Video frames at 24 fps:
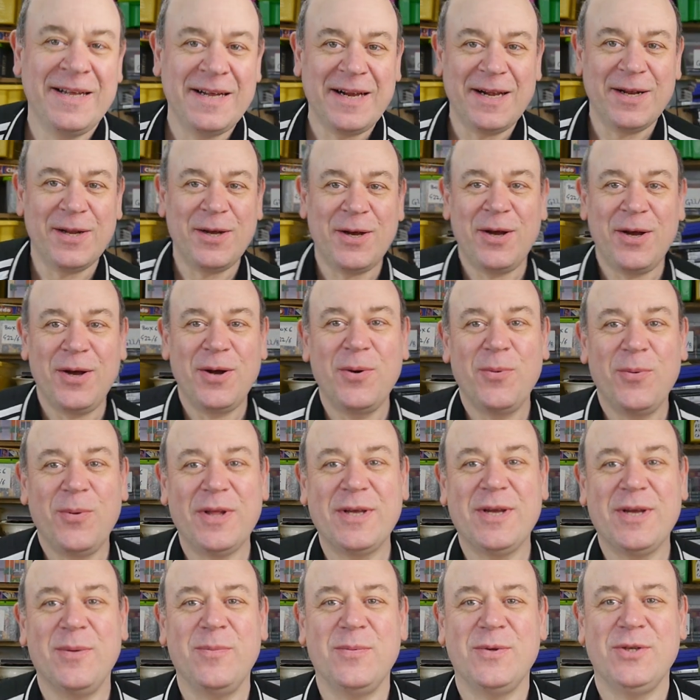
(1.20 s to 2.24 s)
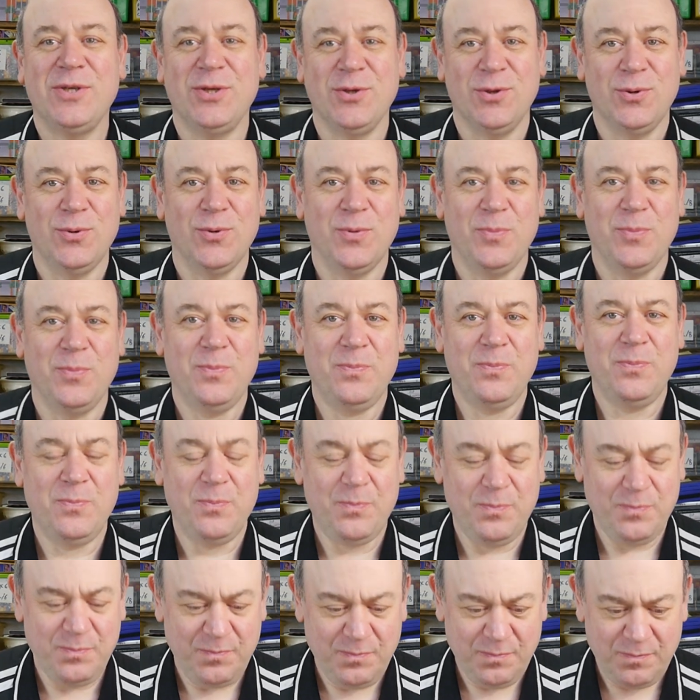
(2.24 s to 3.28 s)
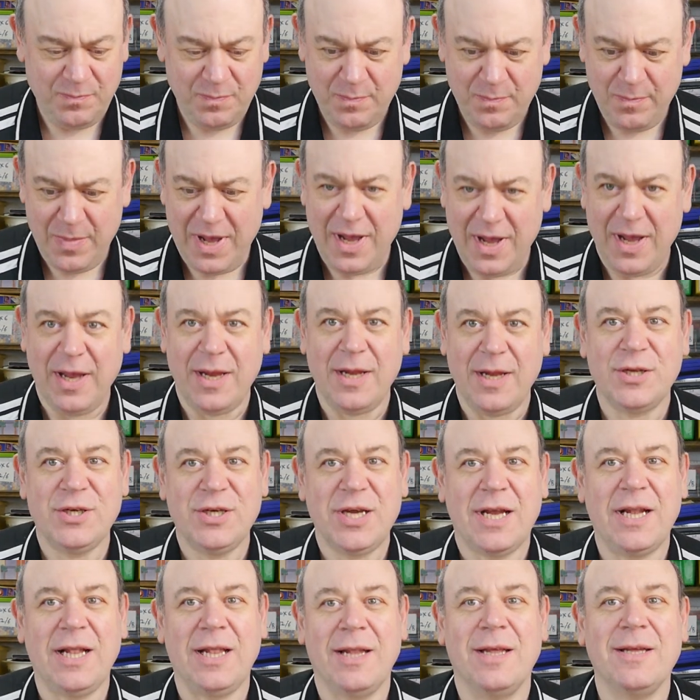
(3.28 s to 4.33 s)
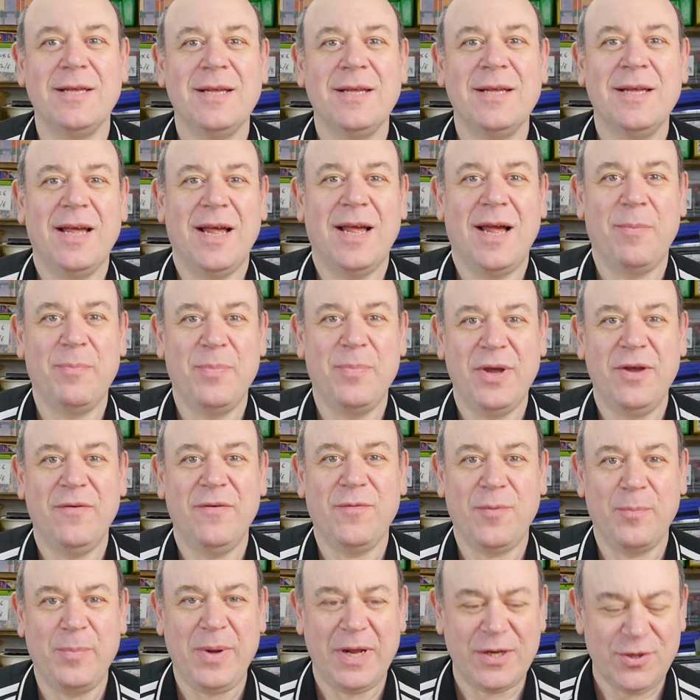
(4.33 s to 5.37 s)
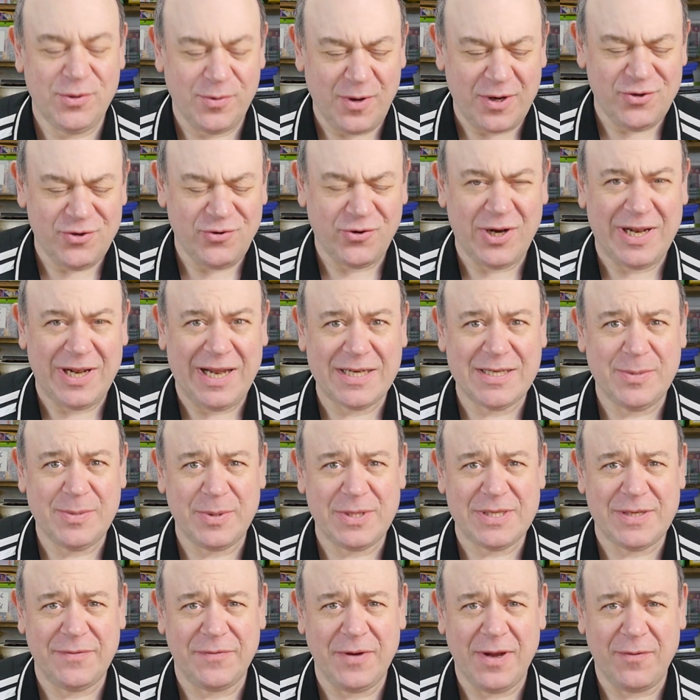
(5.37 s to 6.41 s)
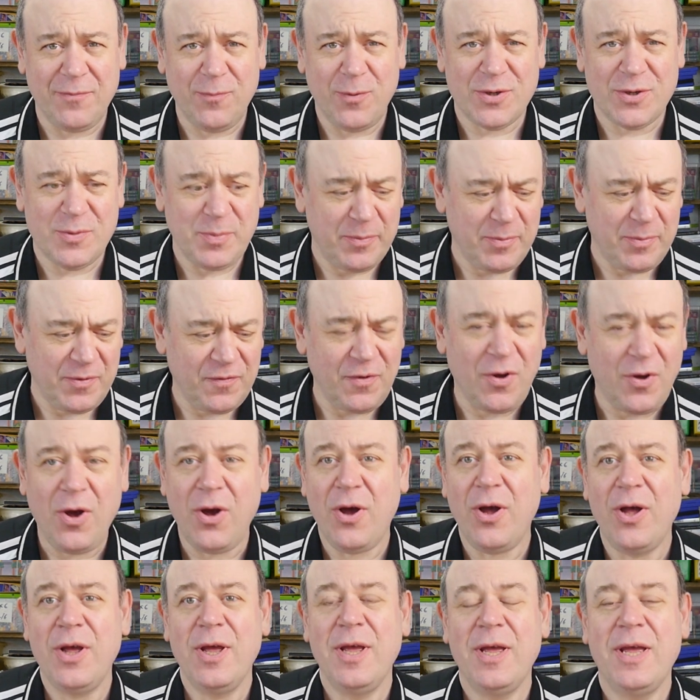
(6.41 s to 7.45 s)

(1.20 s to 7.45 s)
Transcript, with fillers: Hello, welcome to my channel. I'm Pete from Pete's Retro Collectables, if you haven't watched me before.